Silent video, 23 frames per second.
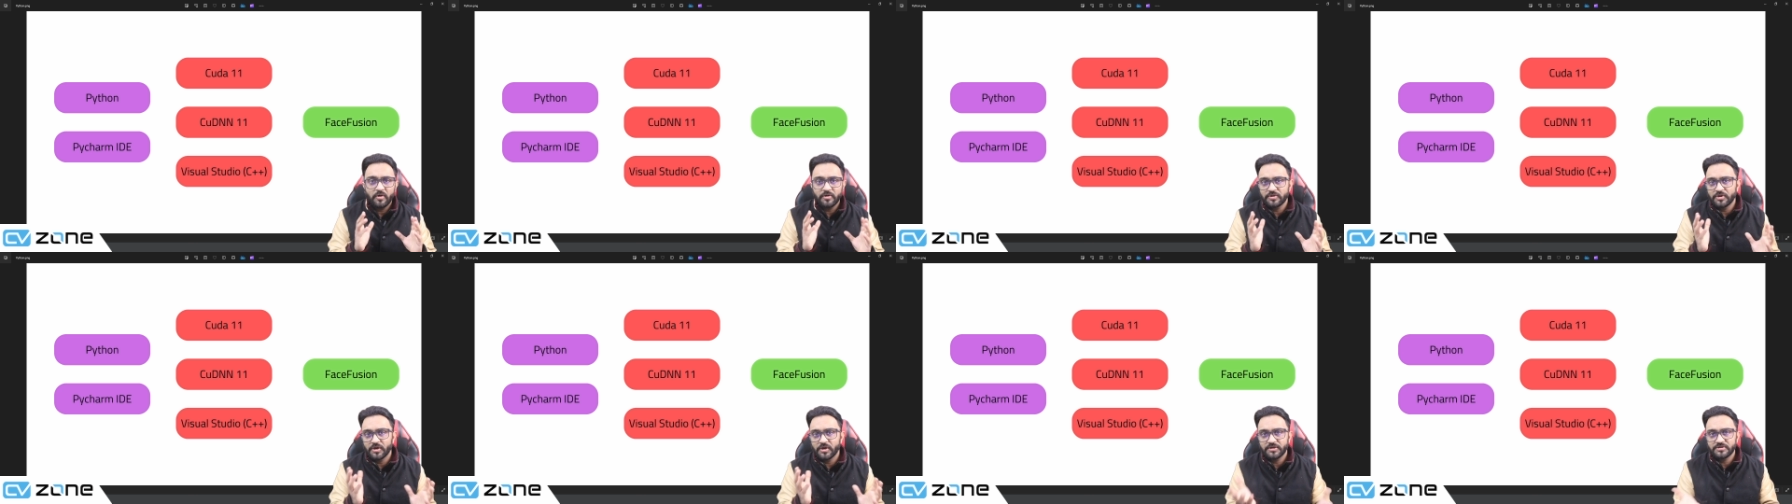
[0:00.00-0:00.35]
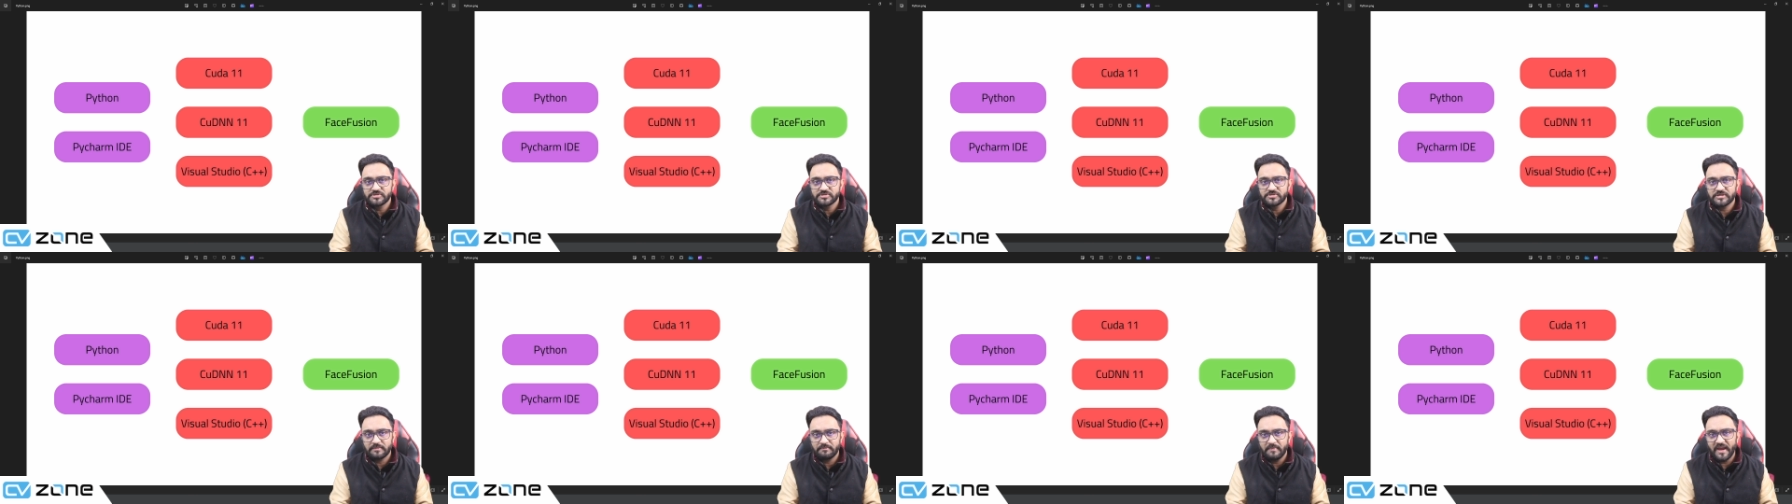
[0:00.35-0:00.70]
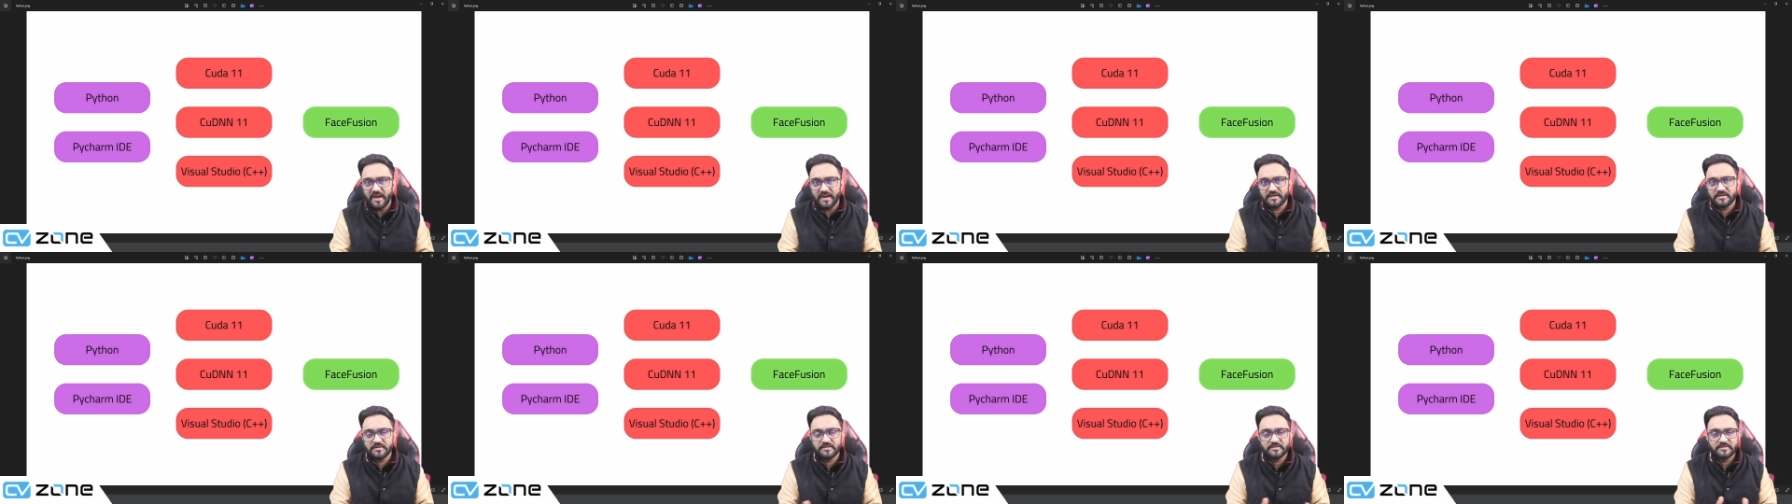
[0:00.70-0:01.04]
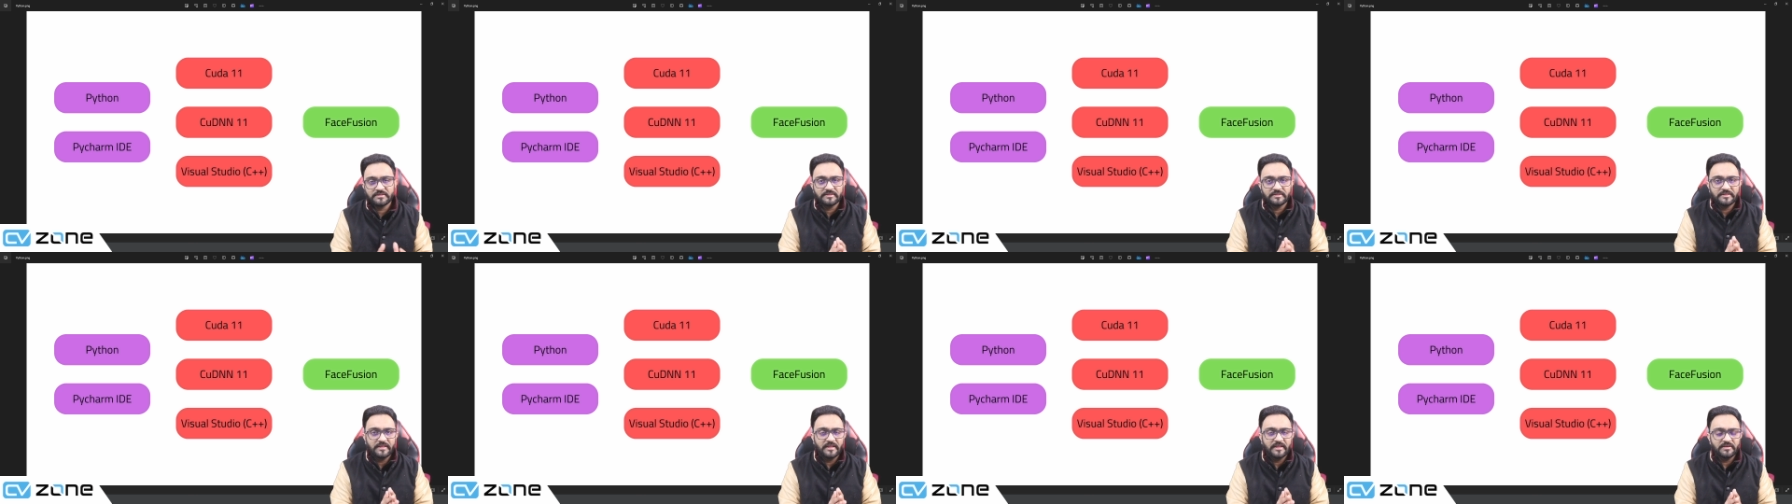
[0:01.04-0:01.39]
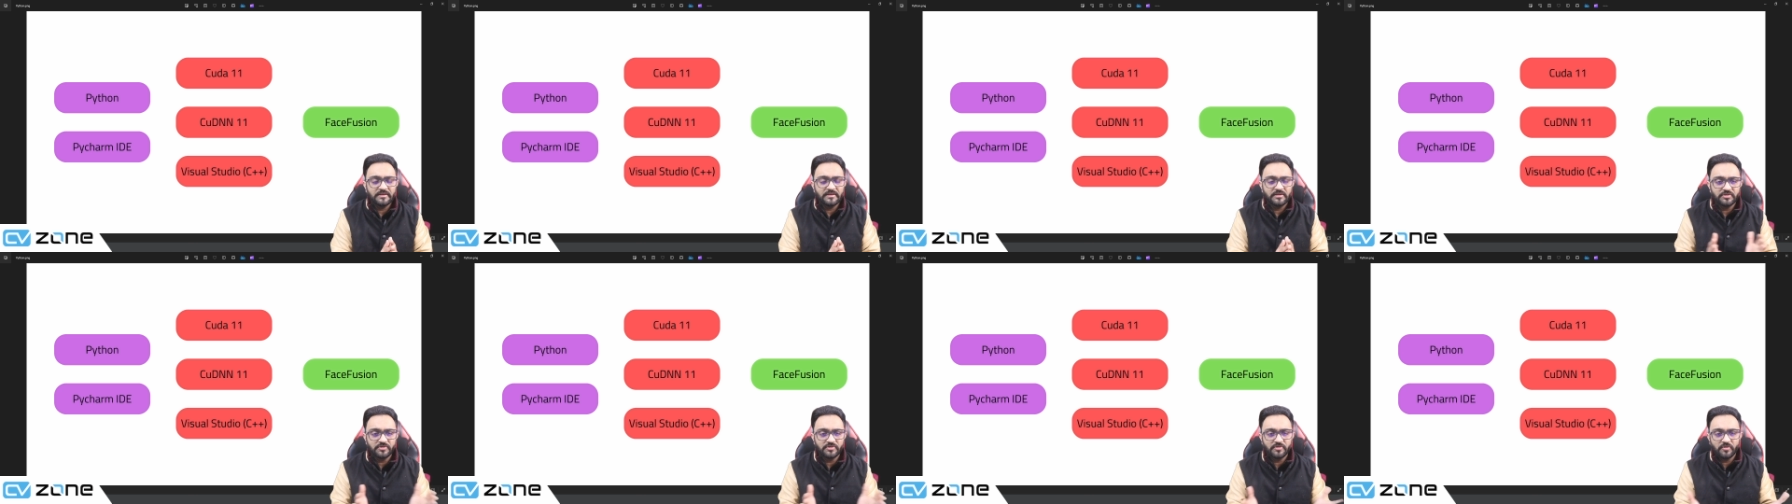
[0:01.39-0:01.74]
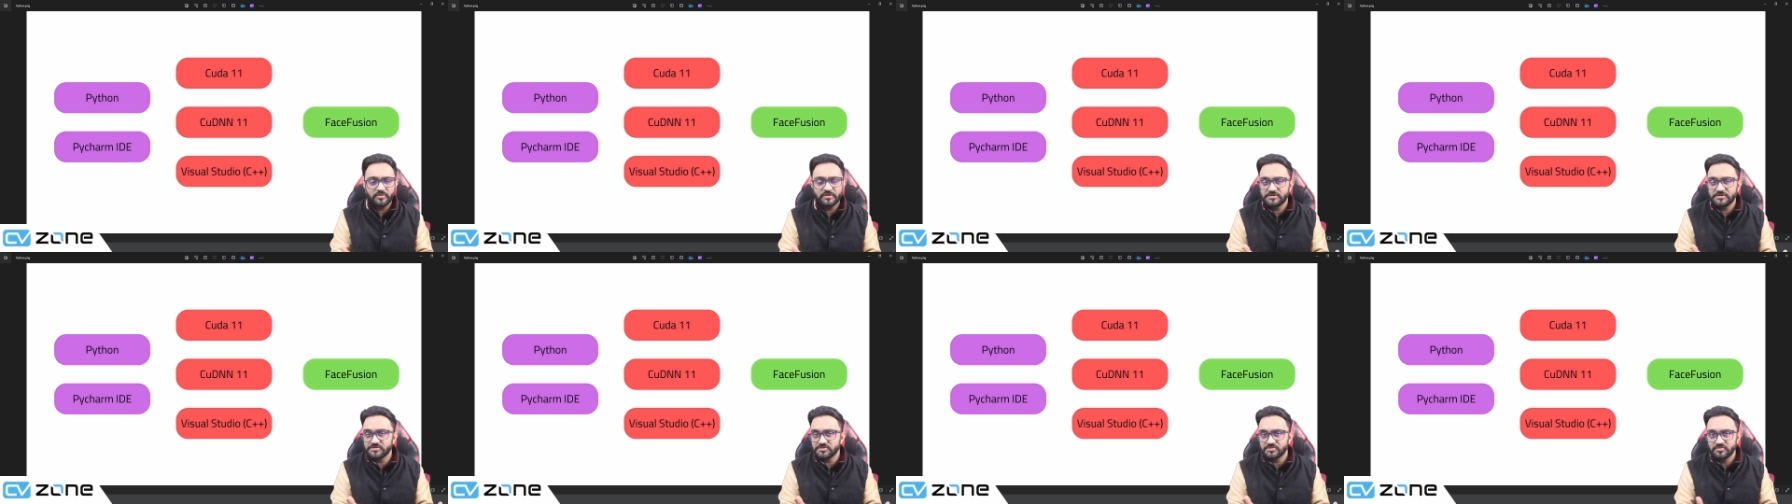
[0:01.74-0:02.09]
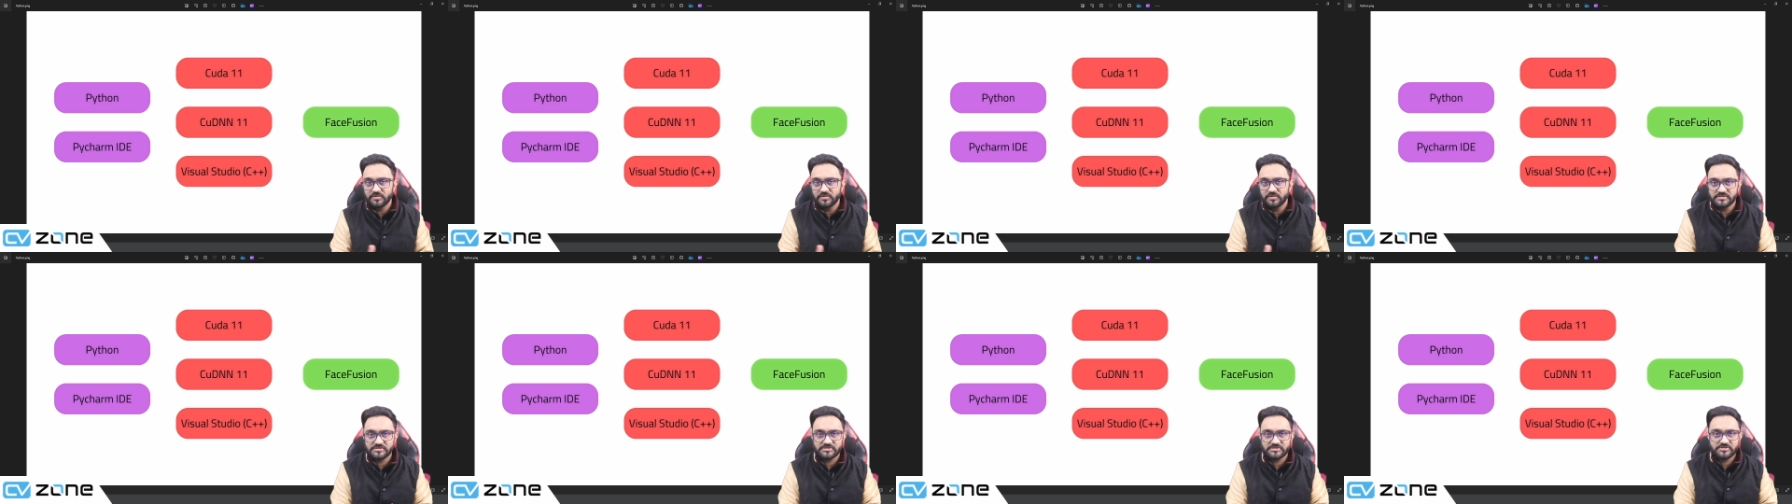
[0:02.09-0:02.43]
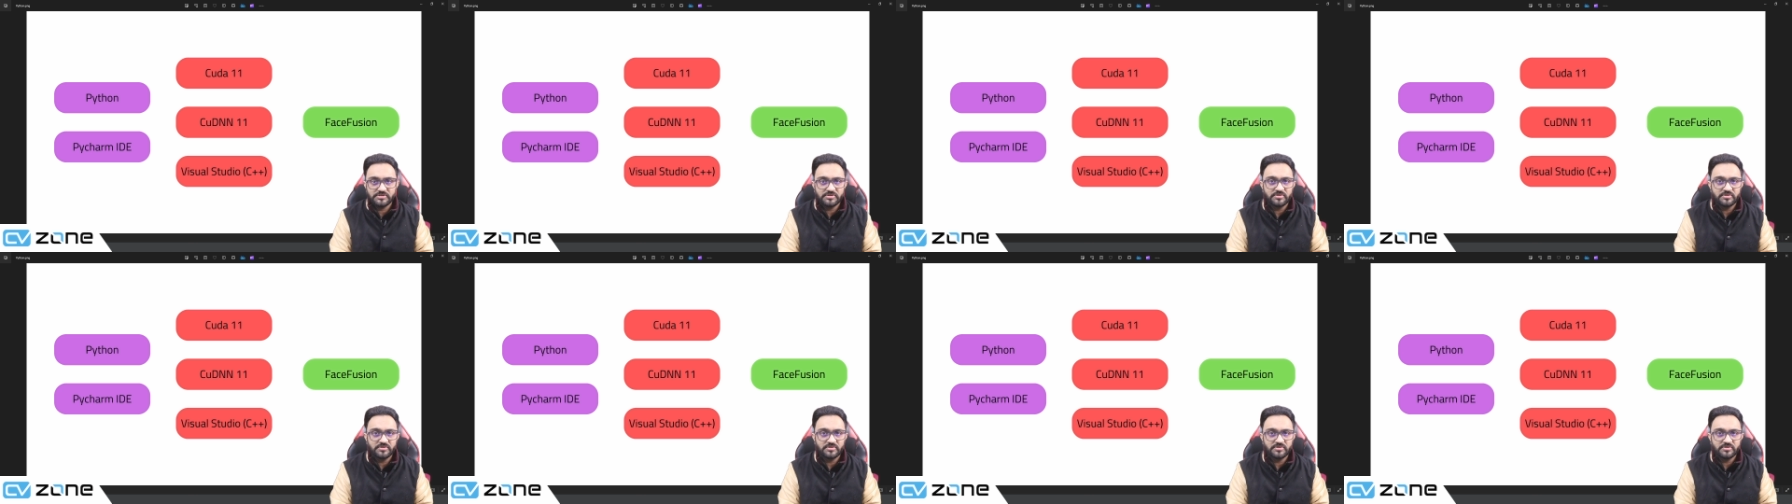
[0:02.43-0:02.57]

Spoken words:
you're using Mac, then you don't need to do this.